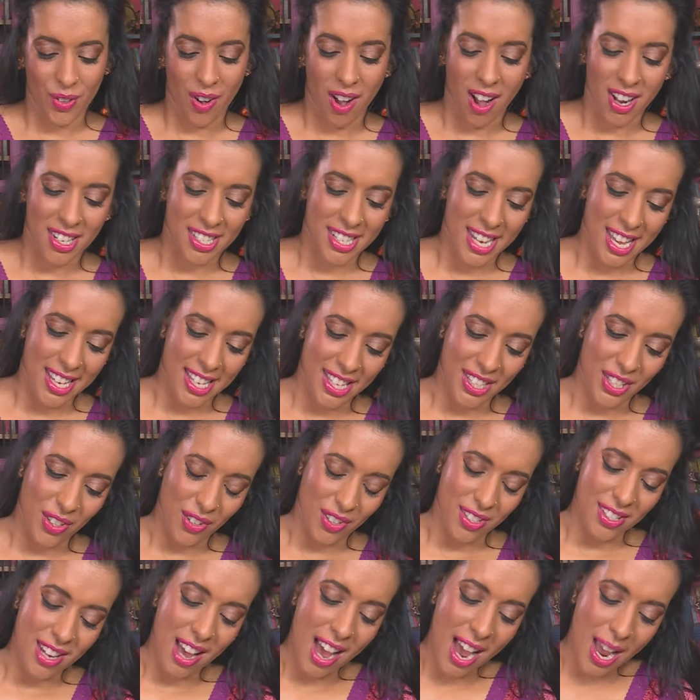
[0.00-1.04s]
are taking your
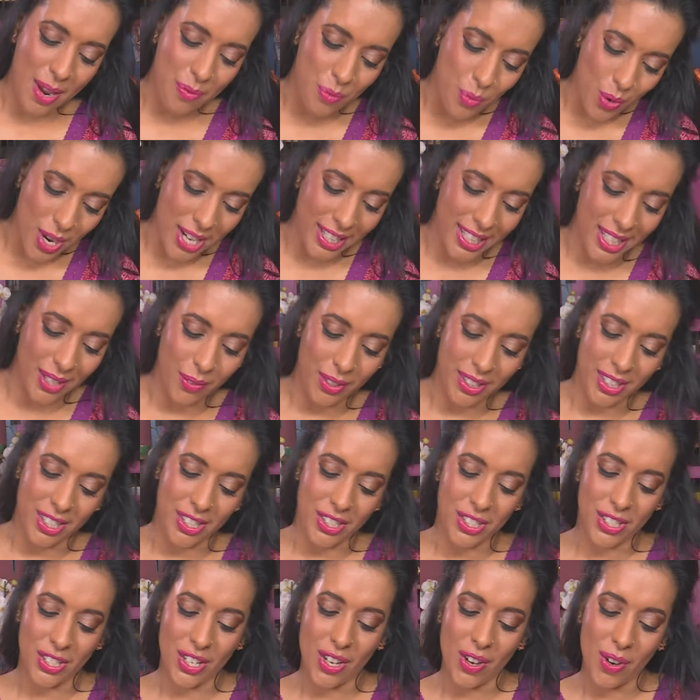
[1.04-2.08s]
time working with
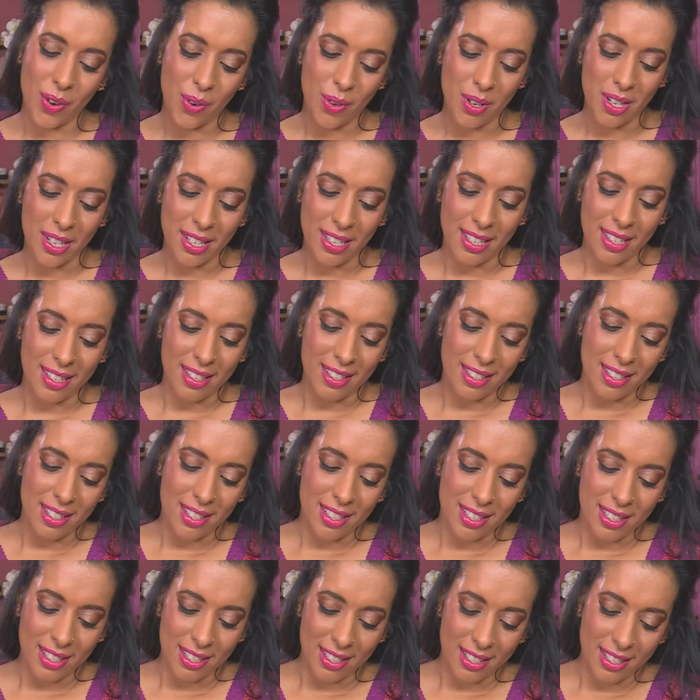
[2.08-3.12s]
this dough,
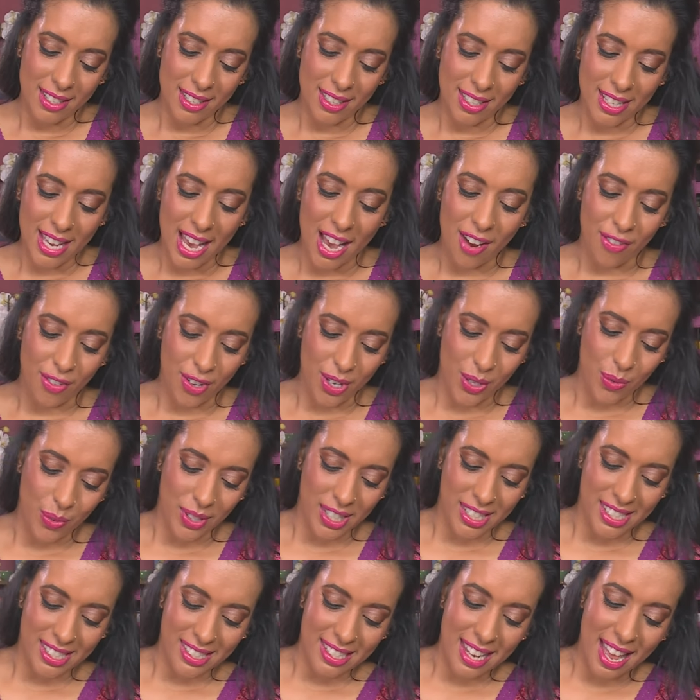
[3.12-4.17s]
Cover it with a
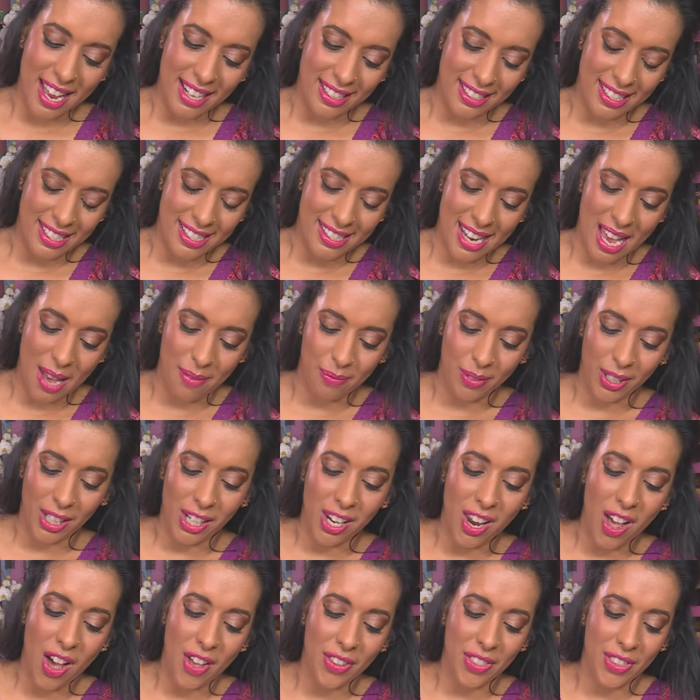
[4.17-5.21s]
slightly damp
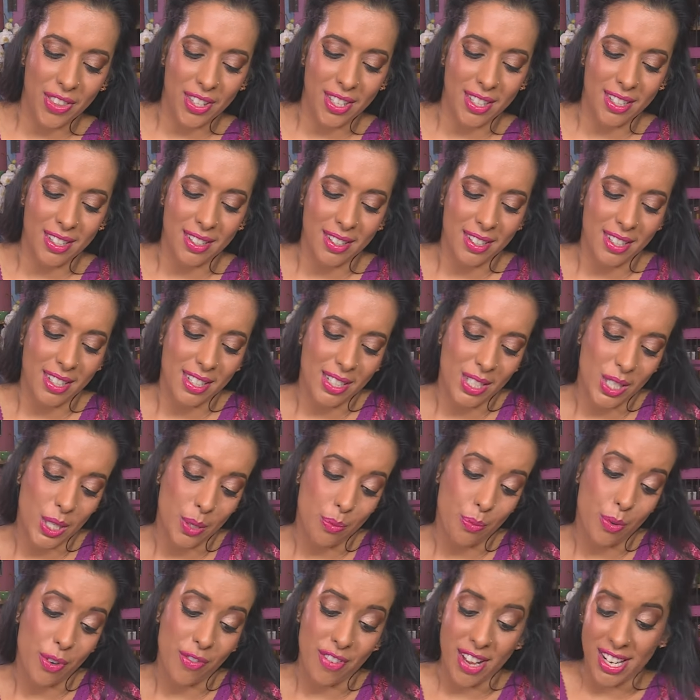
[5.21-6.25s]
cloth to
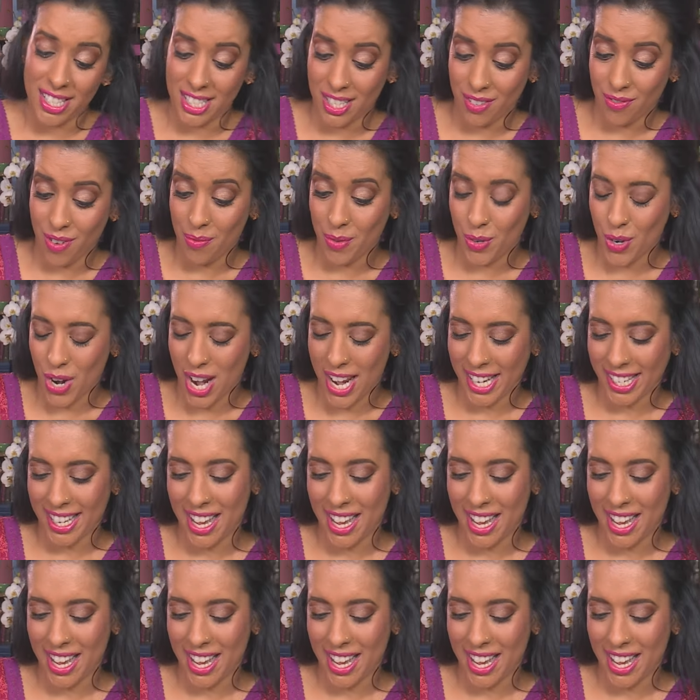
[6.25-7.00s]
prevent it from drying